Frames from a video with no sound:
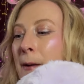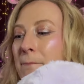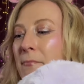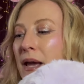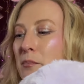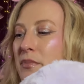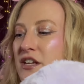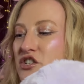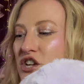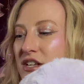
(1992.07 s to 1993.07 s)
might be
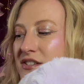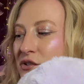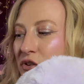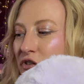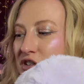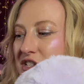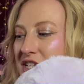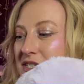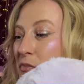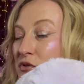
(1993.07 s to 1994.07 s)
Shiz
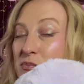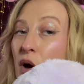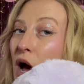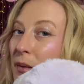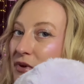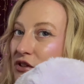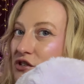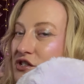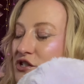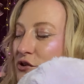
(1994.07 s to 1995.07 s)
University's most
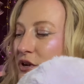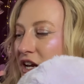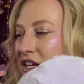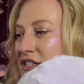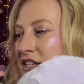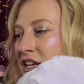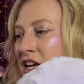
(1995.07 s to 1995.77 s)
popular student,